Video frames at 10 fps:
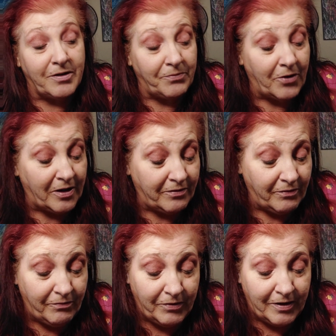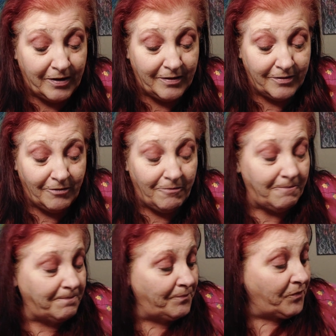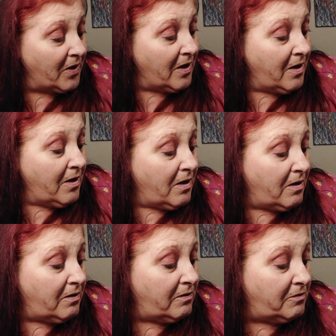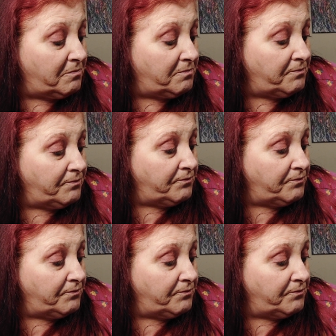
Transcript: the price of everything. So, um,